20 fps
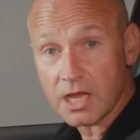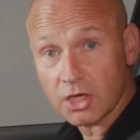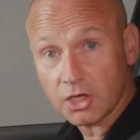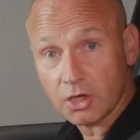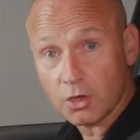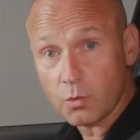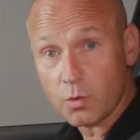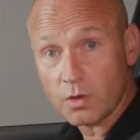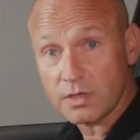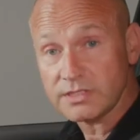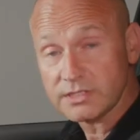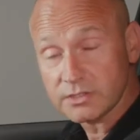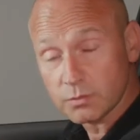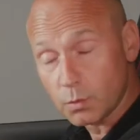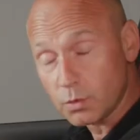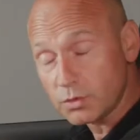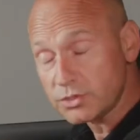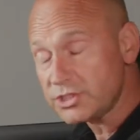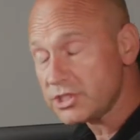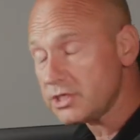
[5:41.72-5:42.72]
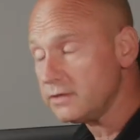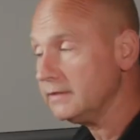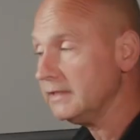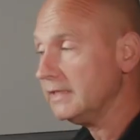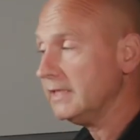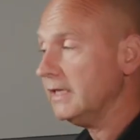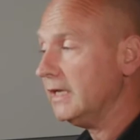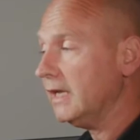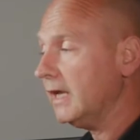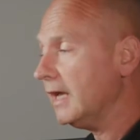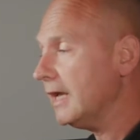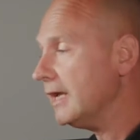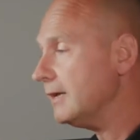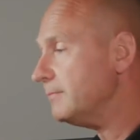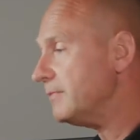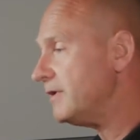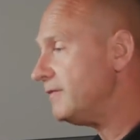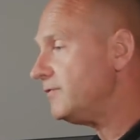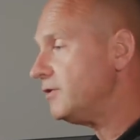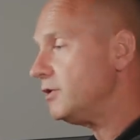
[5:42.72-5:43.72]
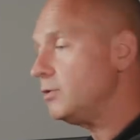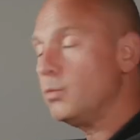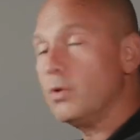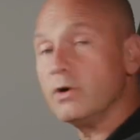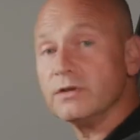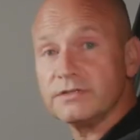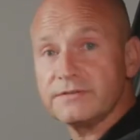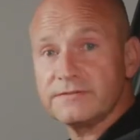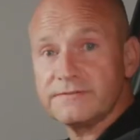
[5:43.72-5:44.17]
clockwise towards you. If you want